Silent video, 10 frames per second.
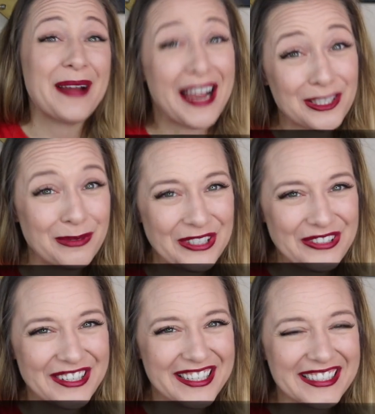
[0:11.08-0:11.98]

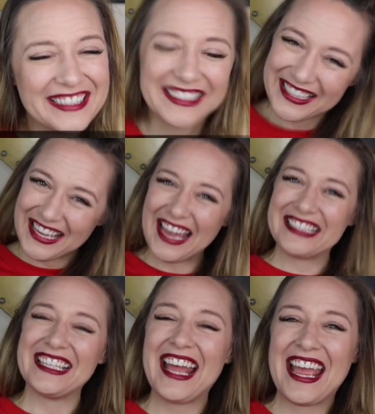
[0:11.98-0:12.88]
poshpreneurs. And
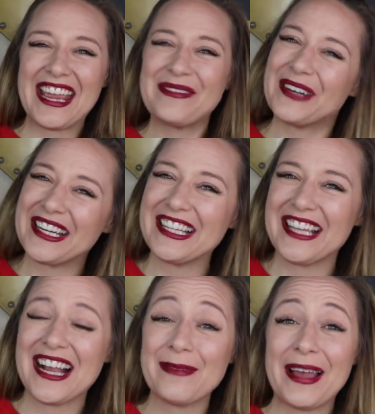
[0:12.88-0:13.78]
today we're gonna
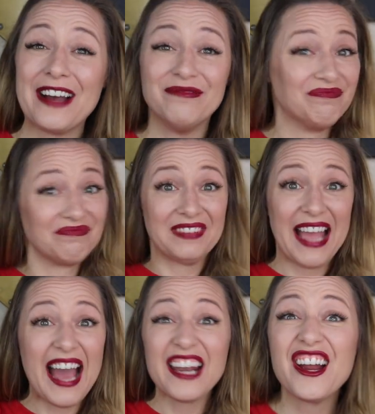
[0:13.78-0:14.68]
talk about
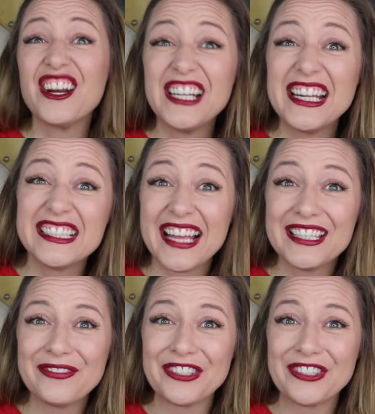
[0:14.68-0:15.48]
how to earn an incentive